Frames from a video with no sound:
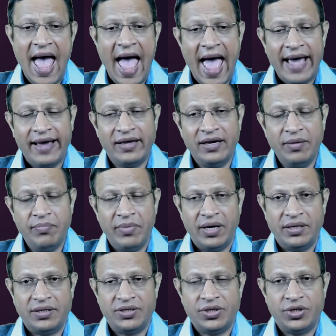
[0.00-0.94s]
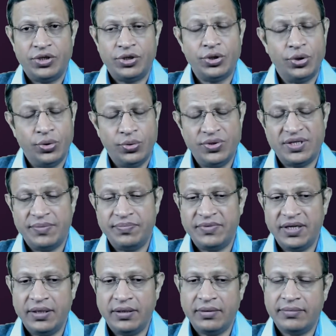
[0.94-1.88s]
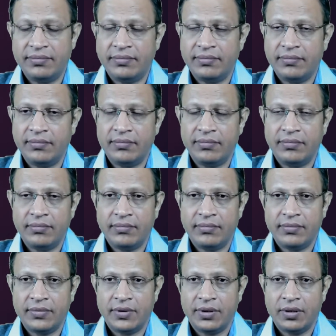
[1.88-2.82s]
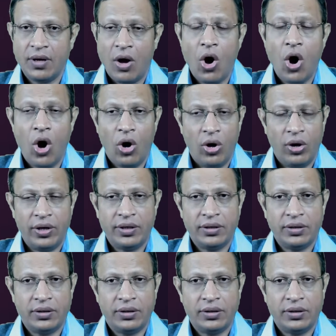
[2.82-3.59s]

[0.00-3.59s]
agreement to do something or